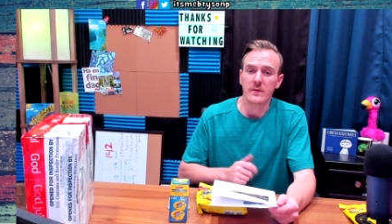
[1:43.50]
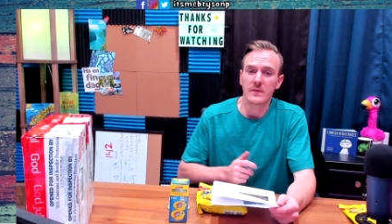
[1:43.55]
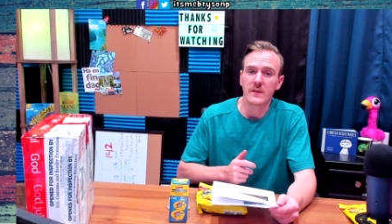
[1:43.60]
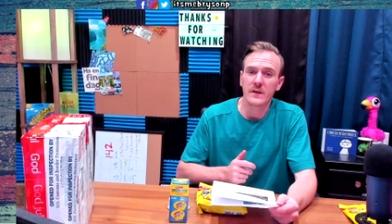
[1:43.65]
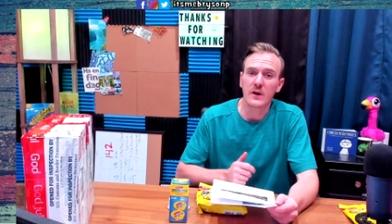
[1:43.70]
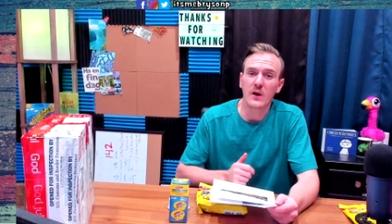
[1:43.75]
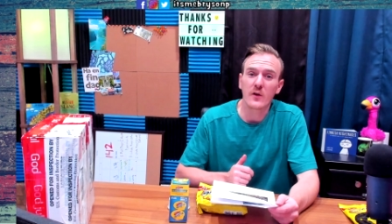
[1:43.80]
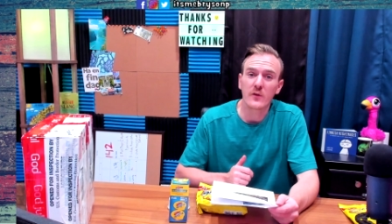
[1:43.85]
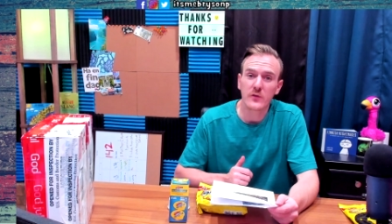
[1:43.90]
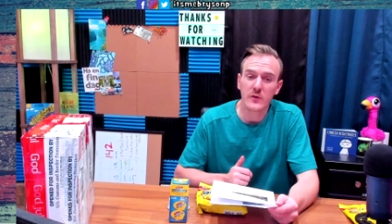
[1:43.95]

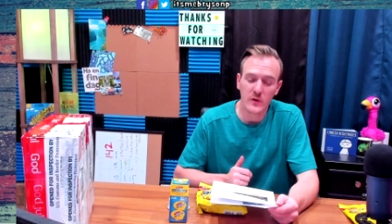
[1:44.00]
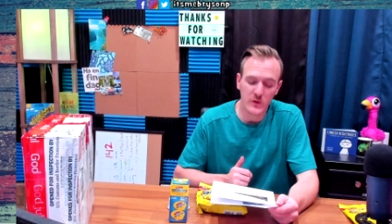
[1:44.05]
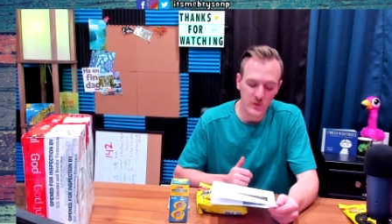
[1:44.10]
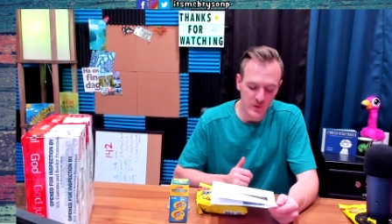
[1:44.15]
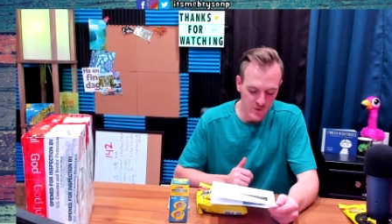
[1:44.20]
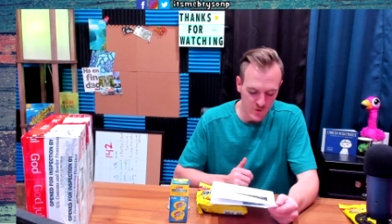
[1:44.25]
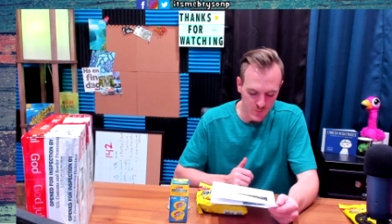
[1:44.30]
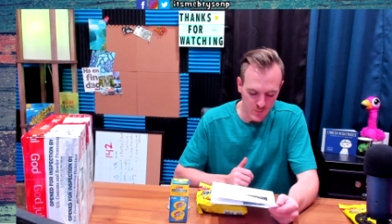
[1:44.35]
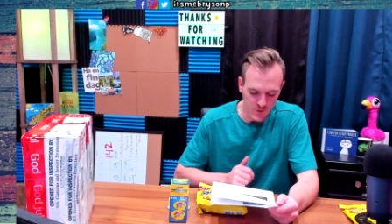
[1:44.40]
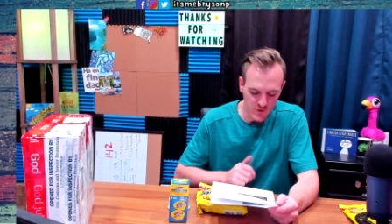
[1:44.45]
Then also
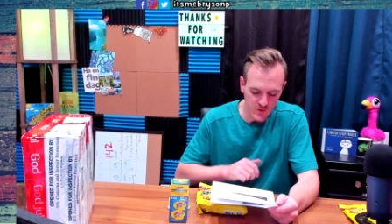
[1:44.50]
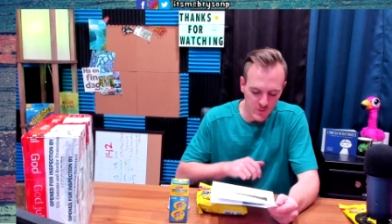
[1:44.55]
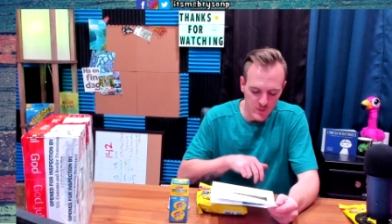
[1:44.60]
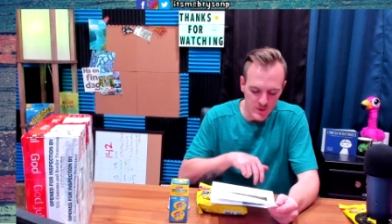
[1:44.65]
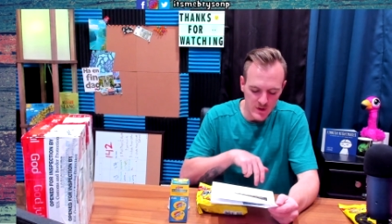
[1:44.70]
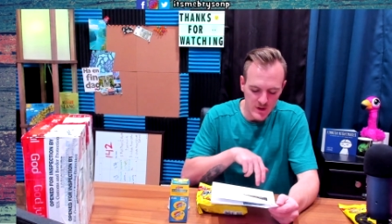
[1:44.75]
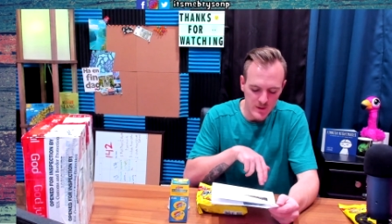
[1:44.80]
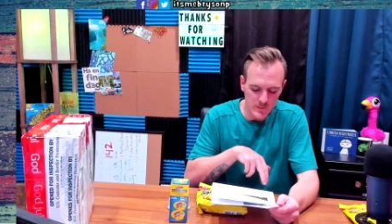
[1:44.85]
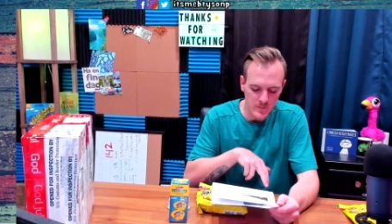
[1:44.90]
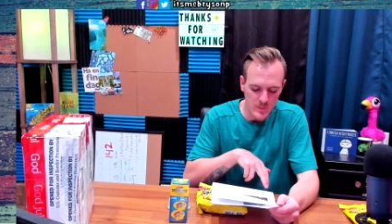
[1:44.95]
there's supposed to
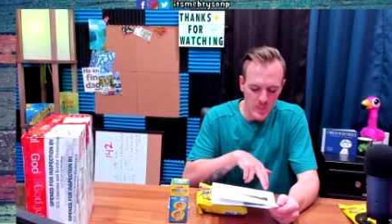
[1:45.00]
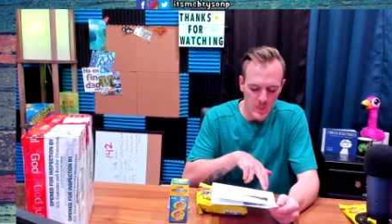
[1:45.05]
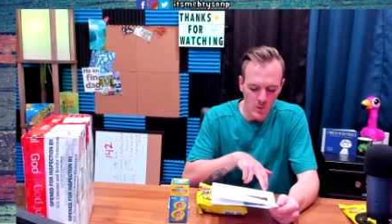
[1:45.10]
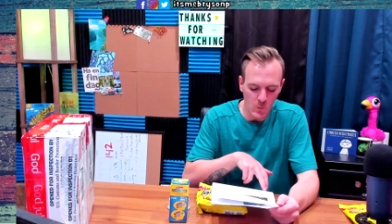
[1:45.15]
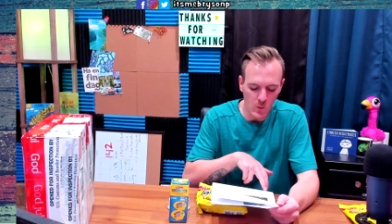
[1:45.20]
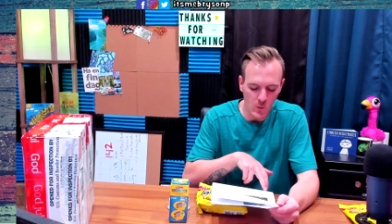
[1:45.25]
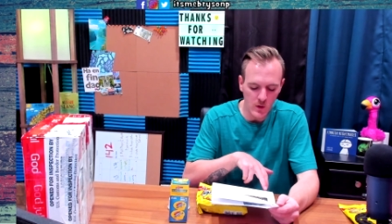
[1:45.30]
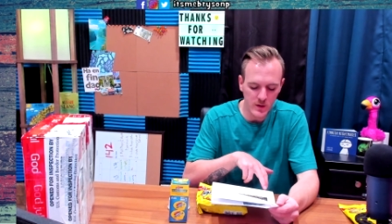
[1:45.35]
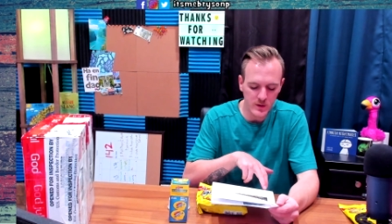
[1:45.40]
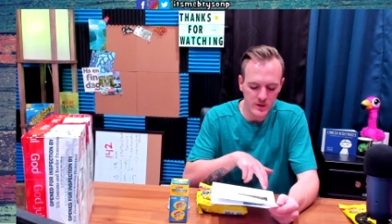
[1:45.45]
be
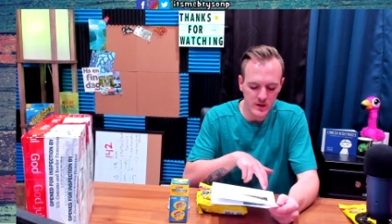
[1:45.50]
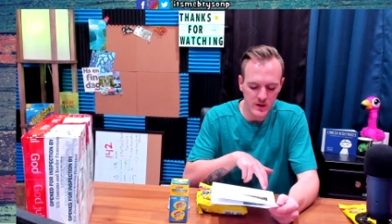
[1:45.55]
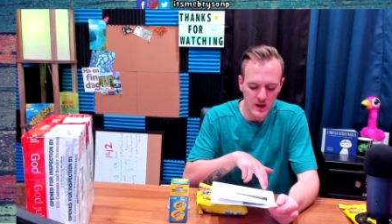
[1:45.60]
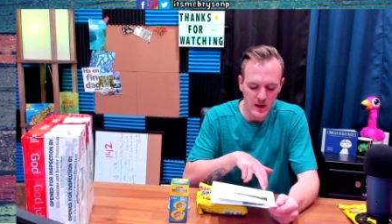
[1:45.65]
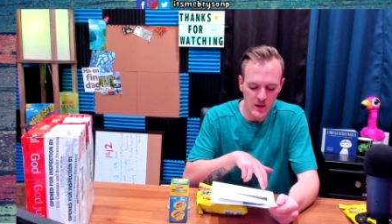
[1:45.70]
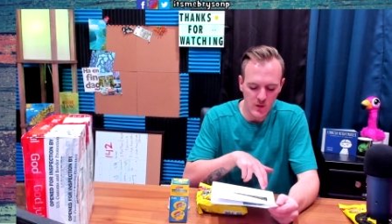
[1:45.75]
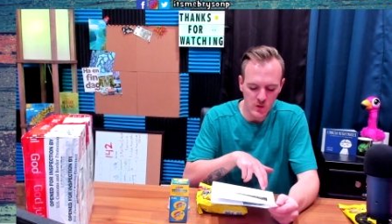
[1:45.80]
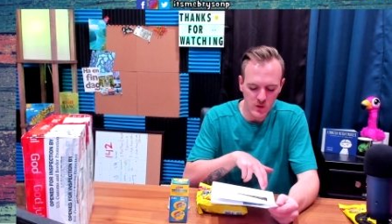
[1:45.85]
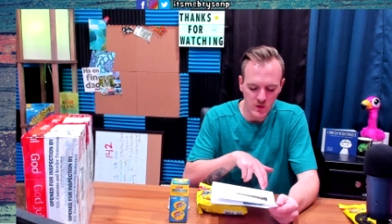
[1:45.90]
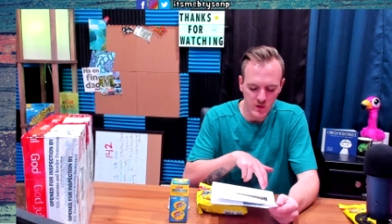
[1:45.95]
one
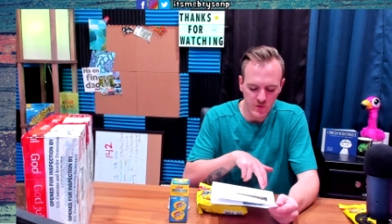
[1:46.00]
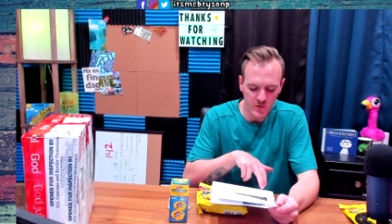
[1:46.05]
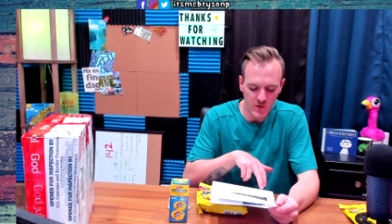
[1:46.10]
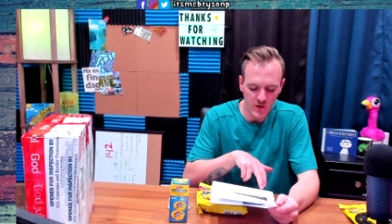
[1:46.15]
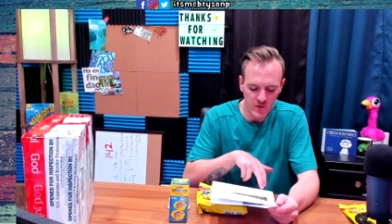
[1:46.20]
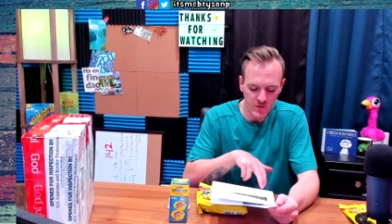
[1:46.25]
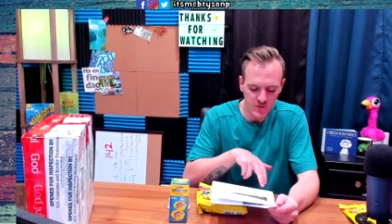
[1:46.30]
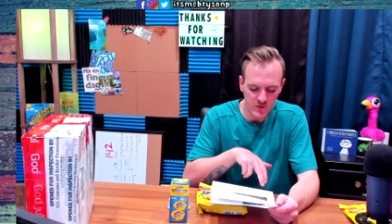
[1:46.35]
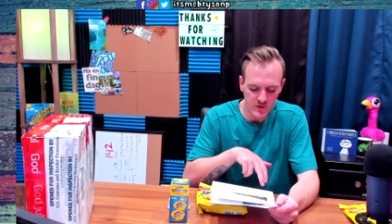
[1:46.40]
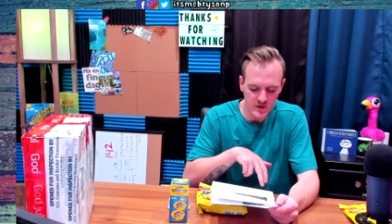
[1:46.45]
elk
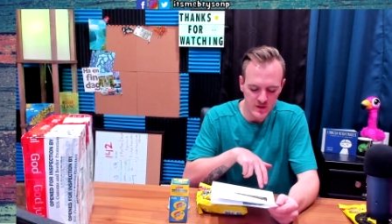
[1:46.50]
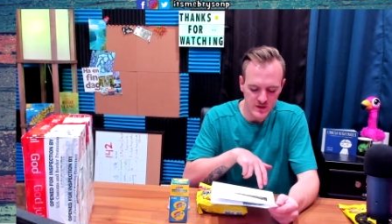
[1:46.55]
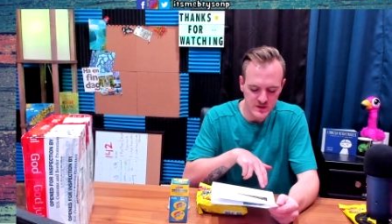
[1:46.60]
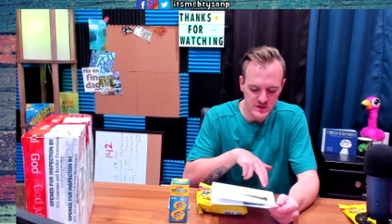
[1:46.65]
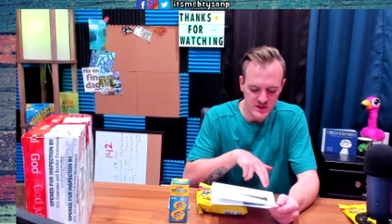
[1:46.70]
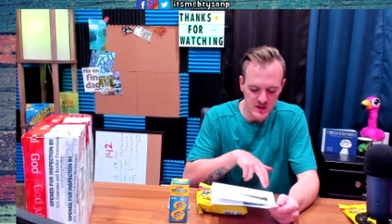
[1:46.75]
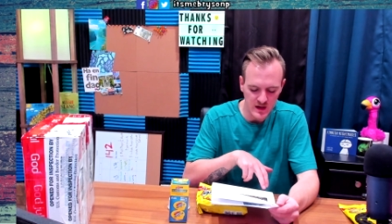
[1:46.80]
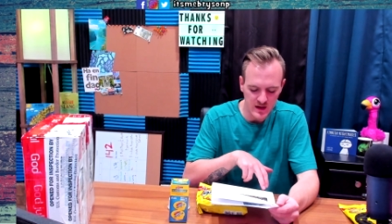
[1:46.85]
sausage